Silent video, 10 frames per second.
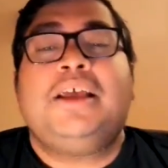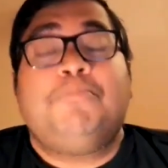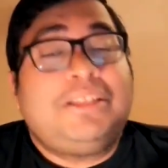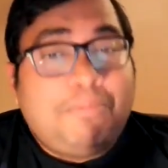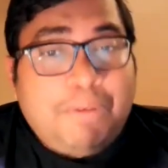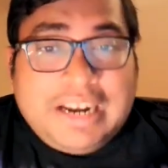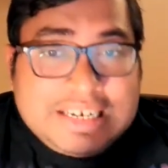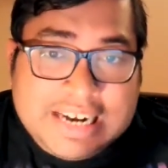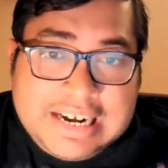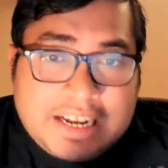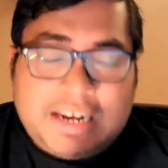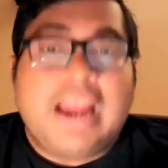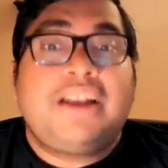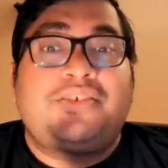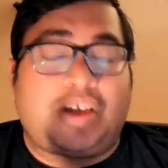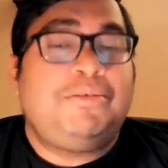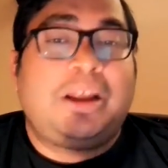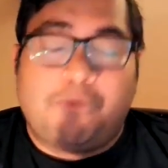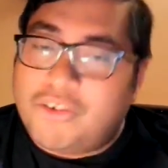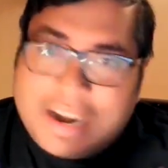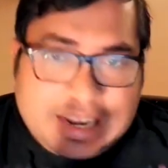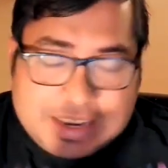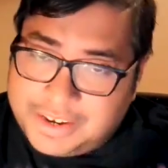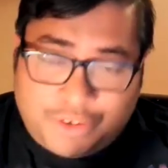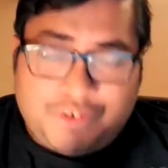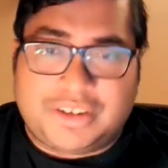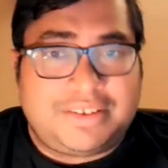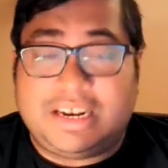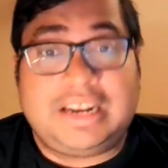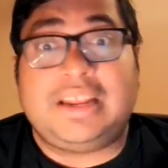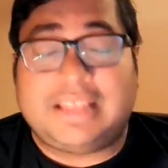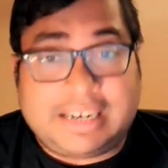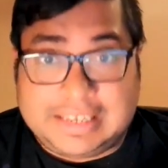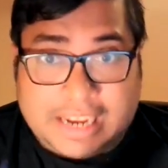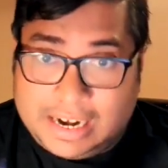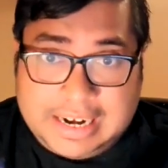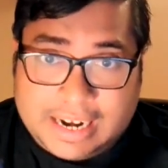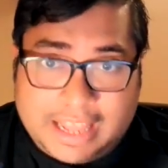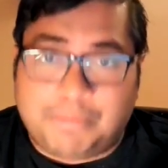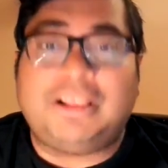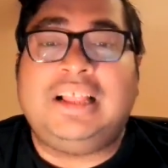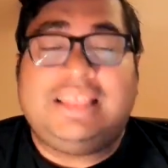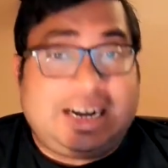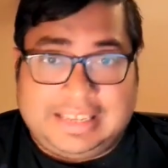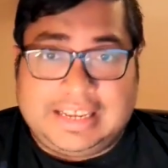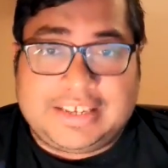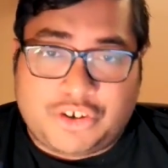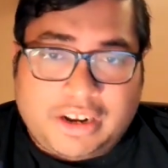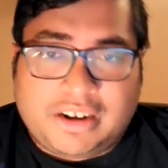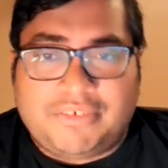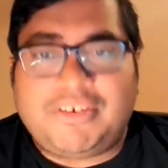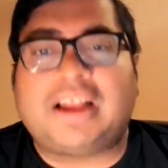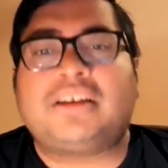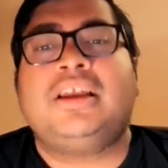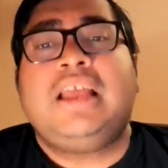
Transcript: But the British did create some democratic institutions in India. That is undeniable. That is a historical fact.